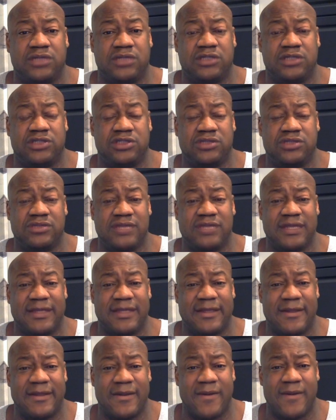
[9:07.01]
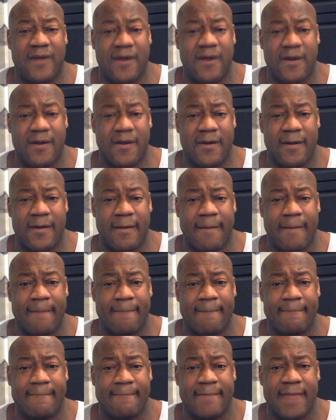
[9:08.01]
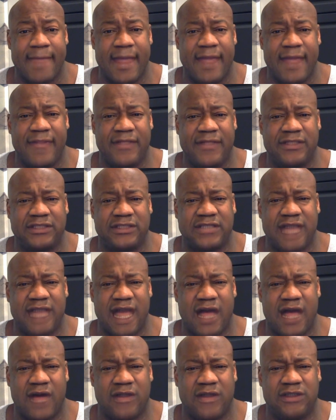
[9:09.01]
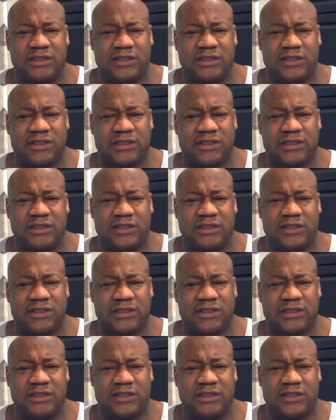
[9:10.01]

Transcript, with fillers: shoot and kill her and the child.